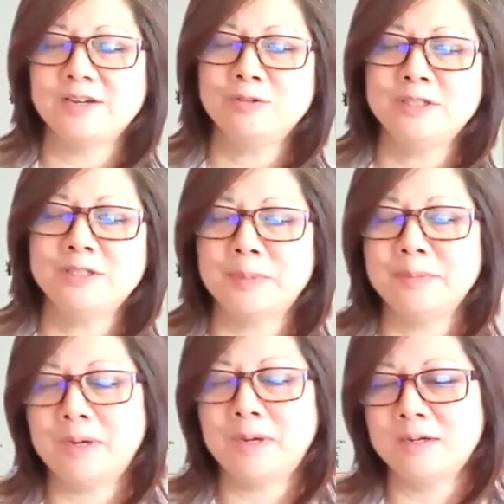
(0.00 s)
oh, dear, my
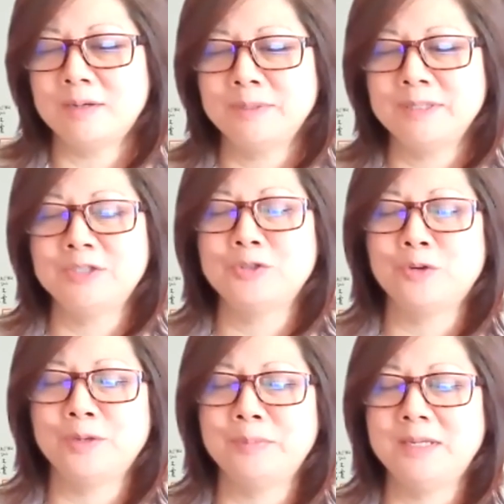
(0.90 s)
mom, please
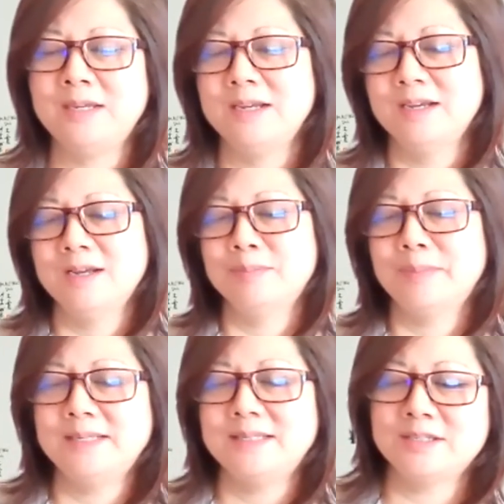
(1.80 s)
join me,
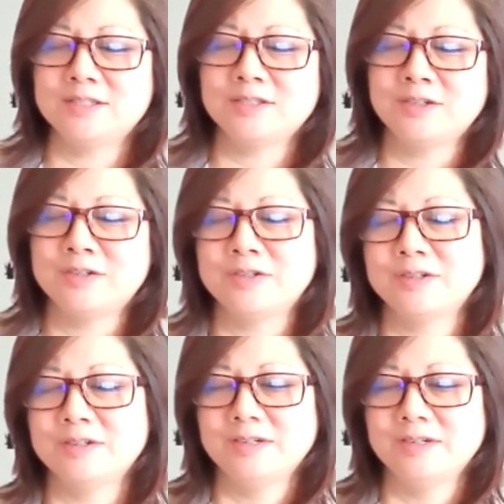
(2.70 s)
my sister,